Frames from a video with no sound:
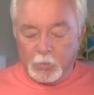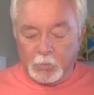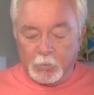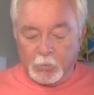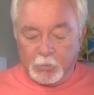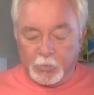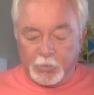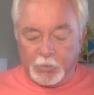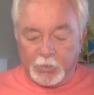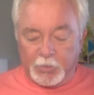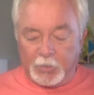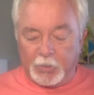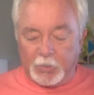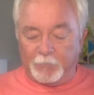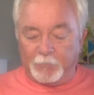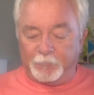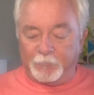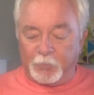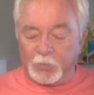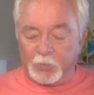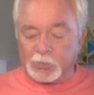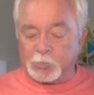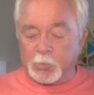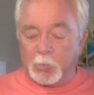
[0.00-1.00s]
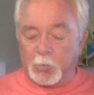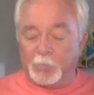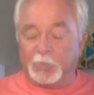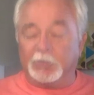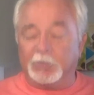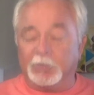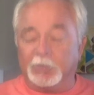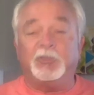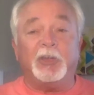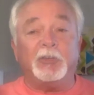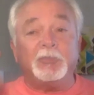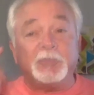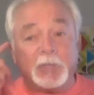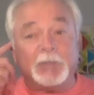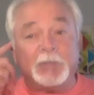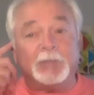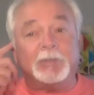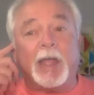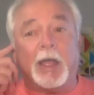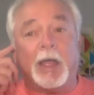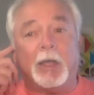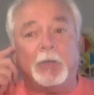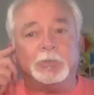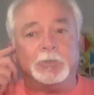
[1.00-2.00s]
The uh, first one was fifteen
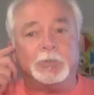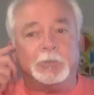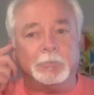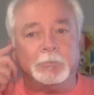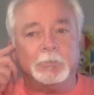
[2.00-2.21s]
thousand.